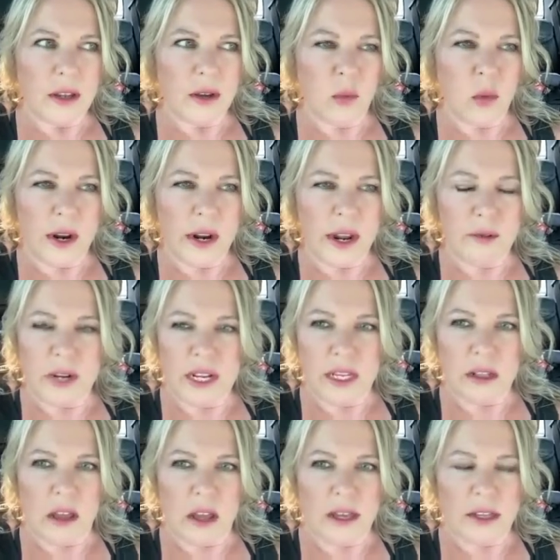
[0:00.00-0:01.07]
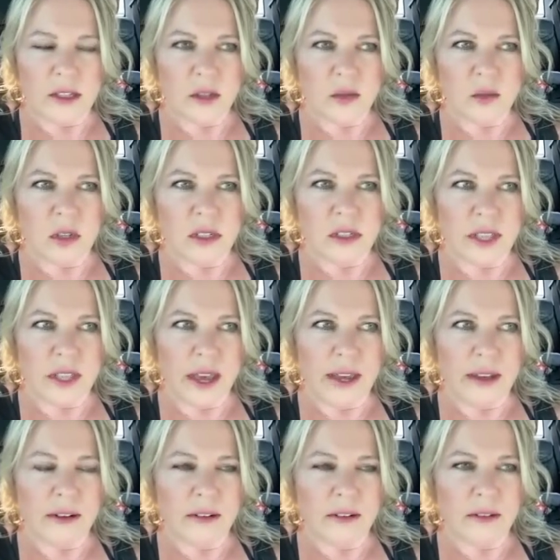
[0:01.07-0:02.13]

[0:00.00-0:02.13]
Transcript: What I realized was that